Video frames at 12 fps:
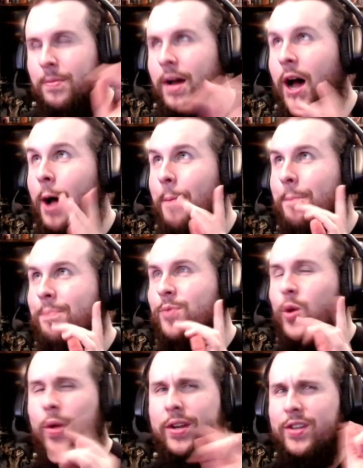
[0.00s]
I'm
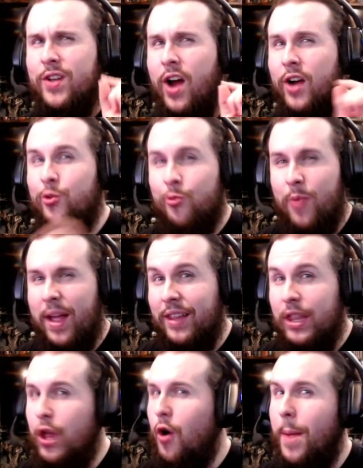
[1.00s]
going to talk directly
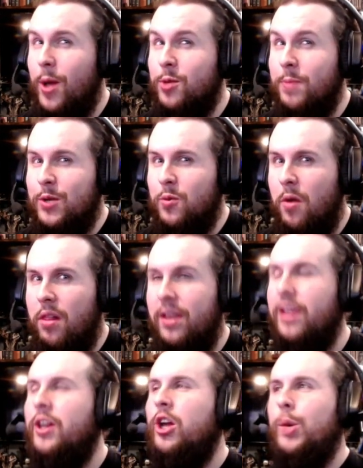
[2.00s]
though about my Dwalin.
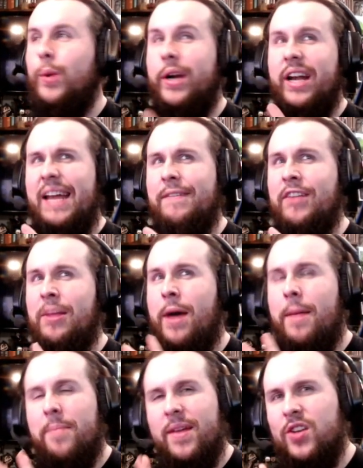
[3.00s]
We're going to level them
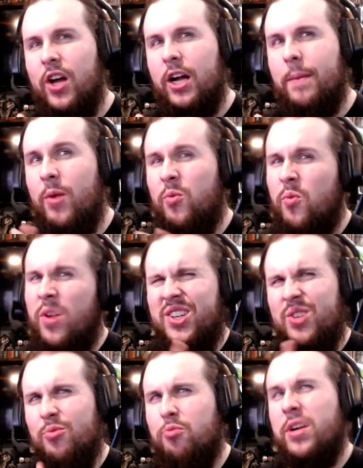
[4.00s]
up and talk about what
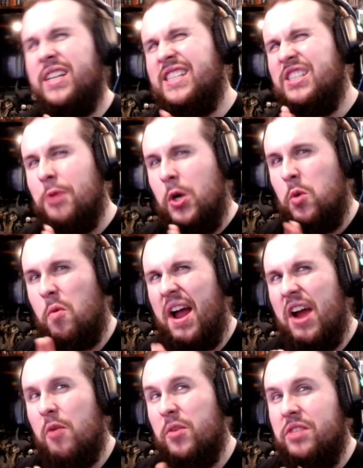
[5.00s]
does it
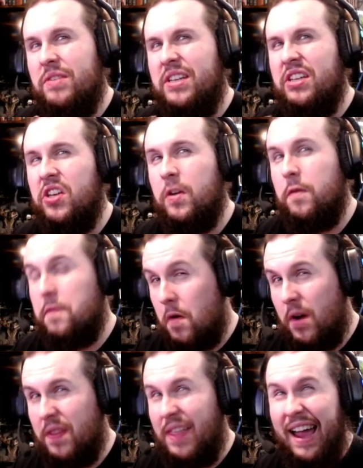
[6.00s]
require, what do you need to do
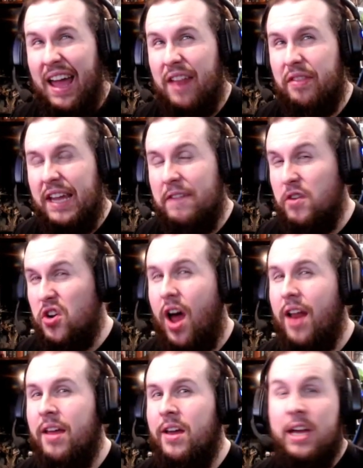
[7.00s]
for it, that kind of thing. If you
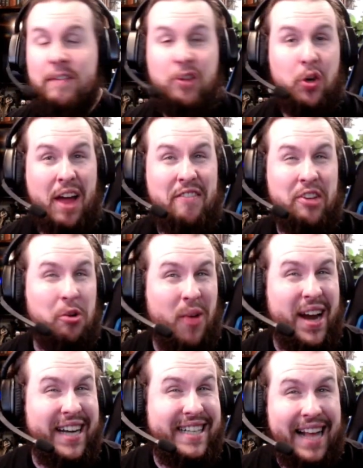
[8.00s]
don't have any
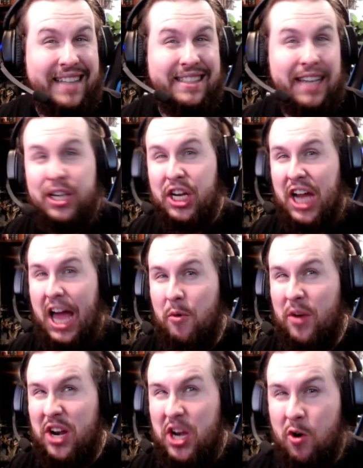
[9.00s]
rank 10s yet, you kind of
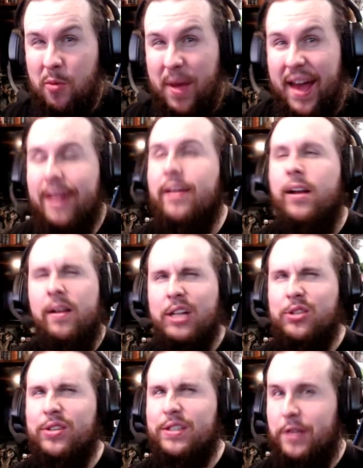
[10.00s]
want to know about it. That's
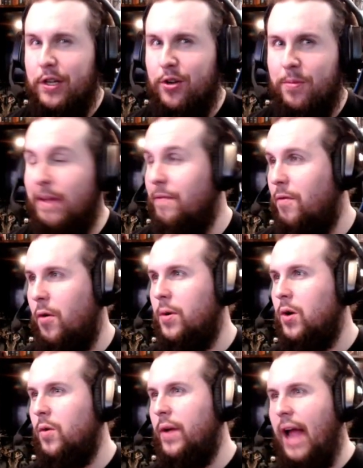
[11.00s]
what this video will be for real
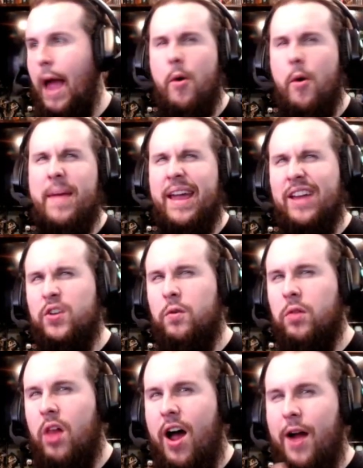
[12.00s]
quick. I won't make it too
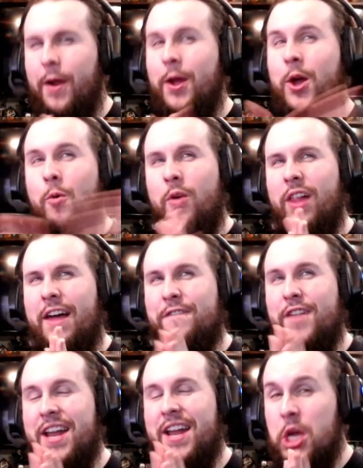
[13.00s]
long. We'll have
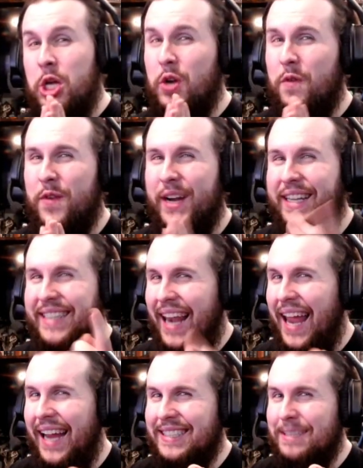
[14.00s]
fun. Don't forget to
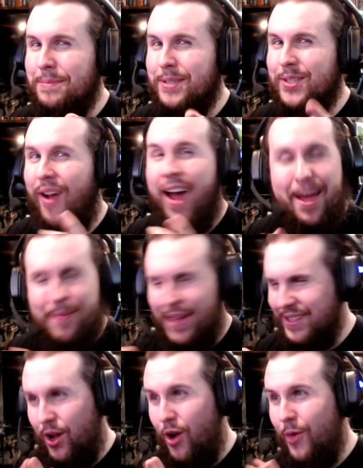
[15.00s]
like and subscribe.
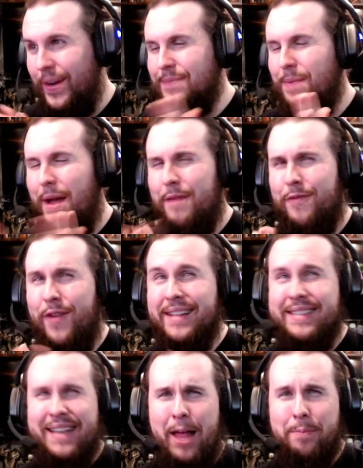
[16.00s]
As always, my friends,
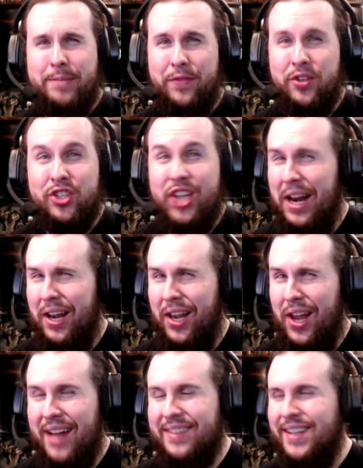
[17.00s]
it helps out the channel a
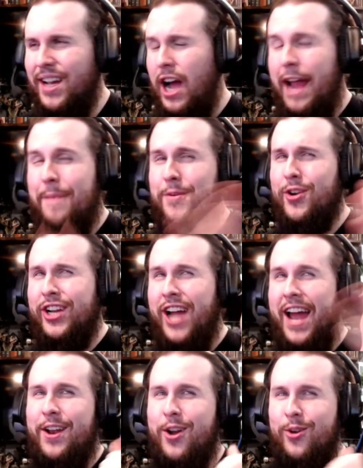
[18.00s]
lot. I'm your
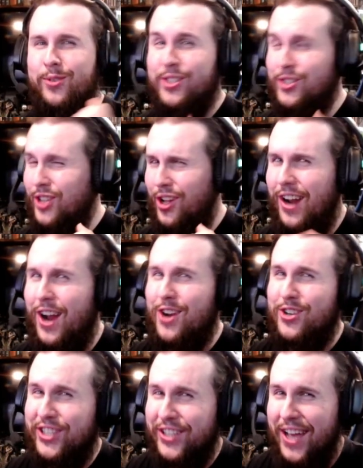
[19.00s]
guide and host, Zollin
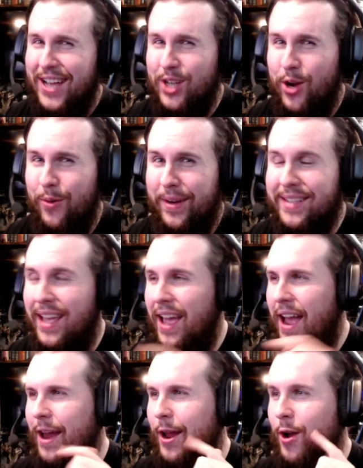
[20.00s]
Ironshield, as always,
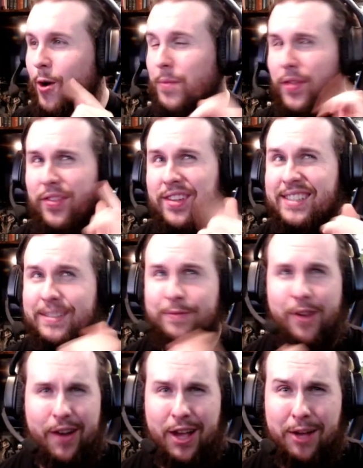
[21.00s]
and I hope that this is
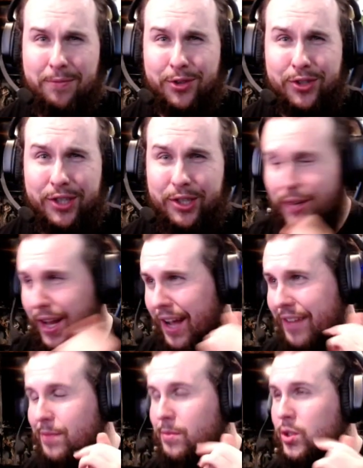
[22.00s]
very helpful to you
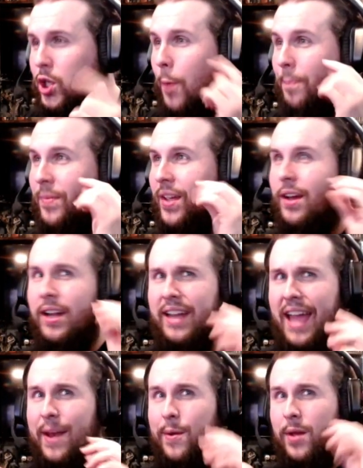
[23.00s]
guys. So,
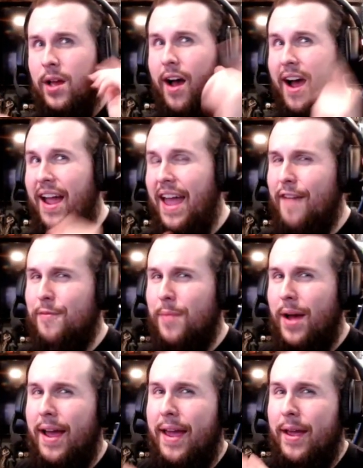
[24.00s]
again, I have
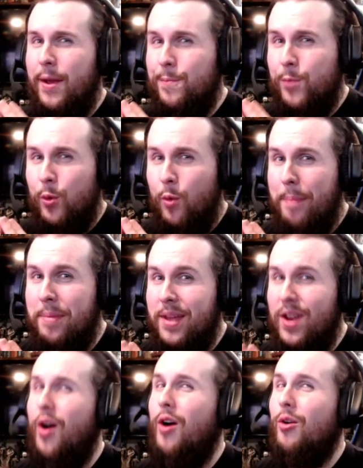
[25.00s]
my weapon
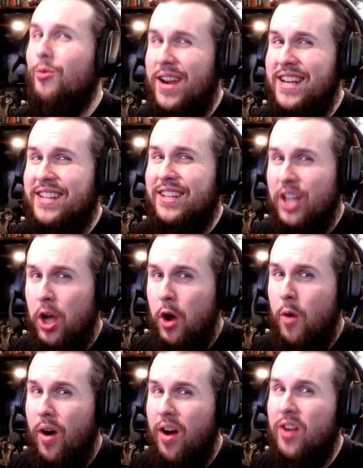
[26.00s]
all ready to
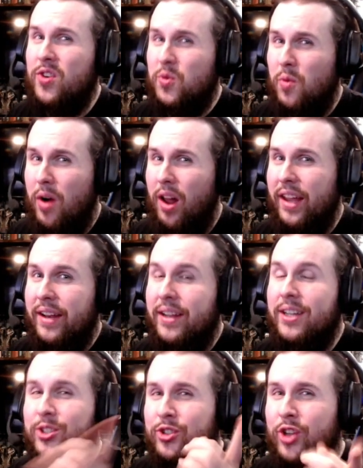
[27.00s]
go on Dwalin.
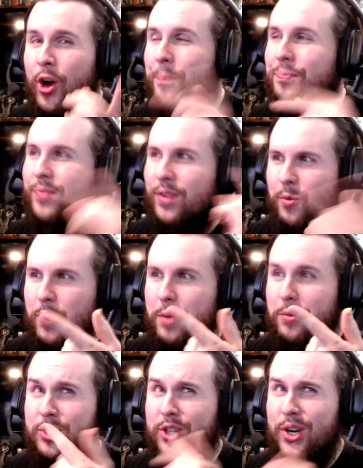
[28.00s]
So, we will
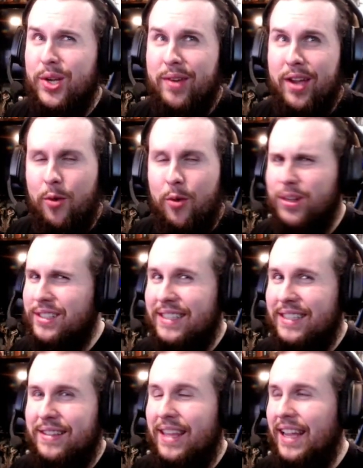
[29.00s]
show you here once
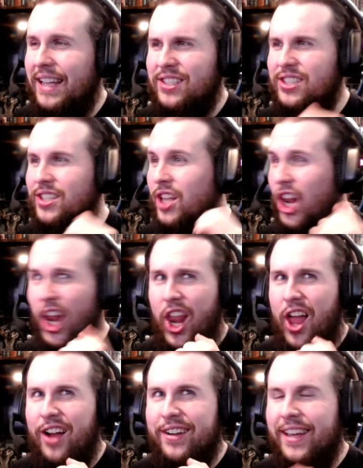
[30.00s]
this thing is
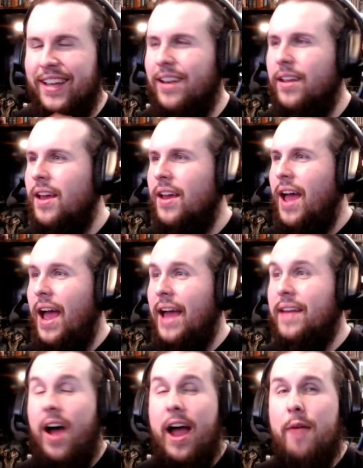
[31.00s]
logged in,
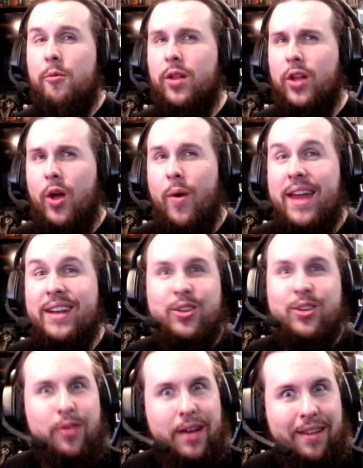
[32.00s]
and I will go ahead and
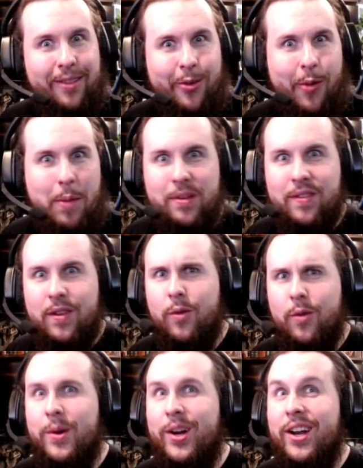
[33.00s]
create the weapon too,
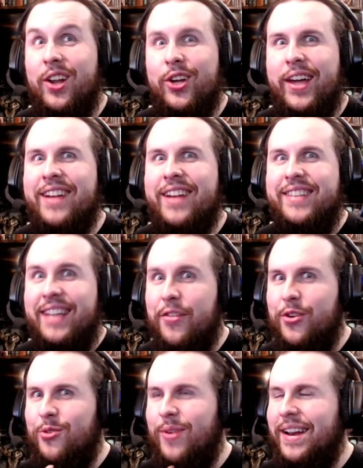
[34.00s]
and we're going to look at it
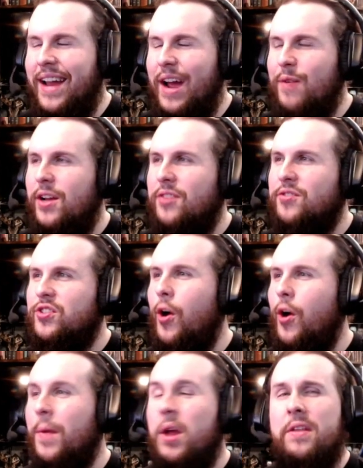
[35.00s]
together right now.
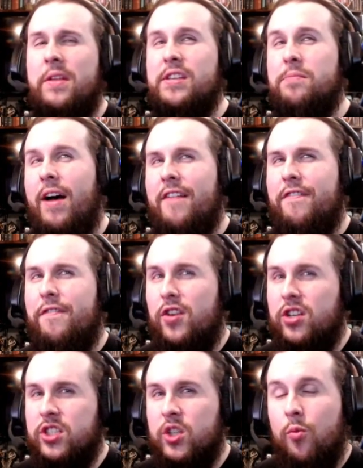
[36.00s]
So, this is my
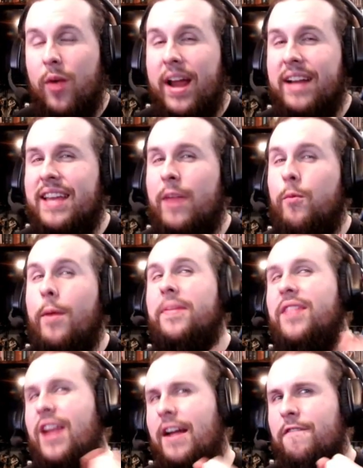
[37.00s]
first rank 10 weapon
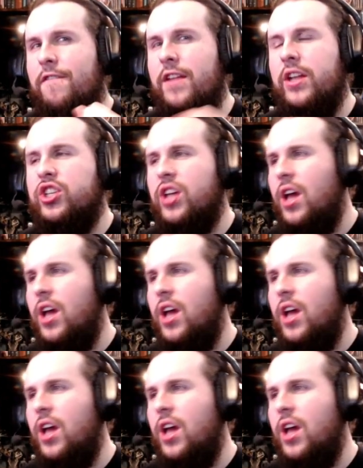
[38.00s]
that I finished.